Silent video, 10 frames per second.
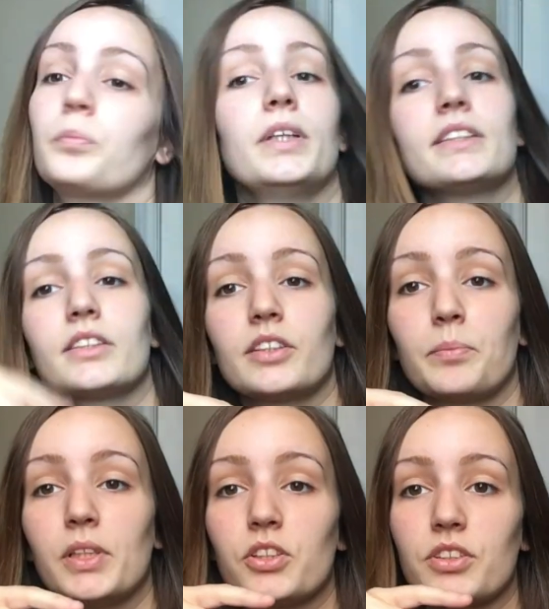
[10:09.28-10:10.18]
Insert the
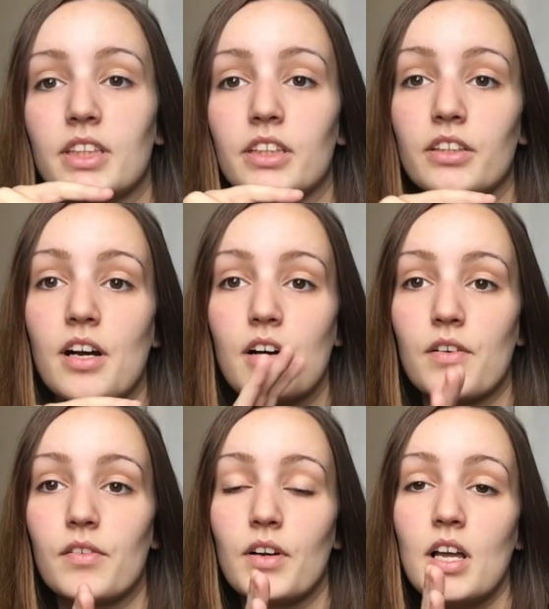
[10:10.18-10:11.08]
pictures here
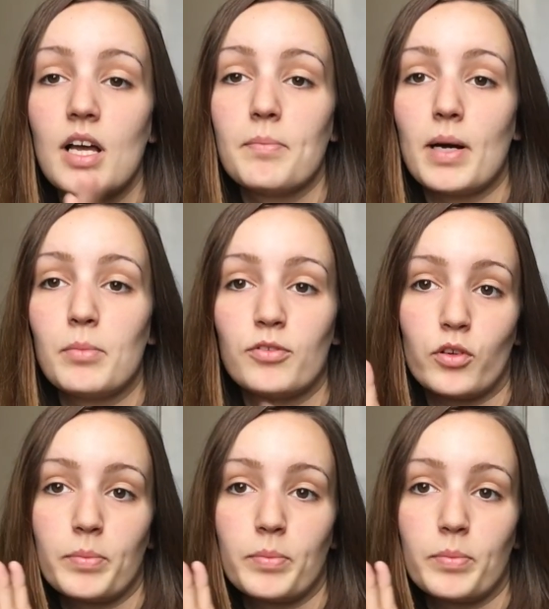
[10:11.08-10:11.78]
of my before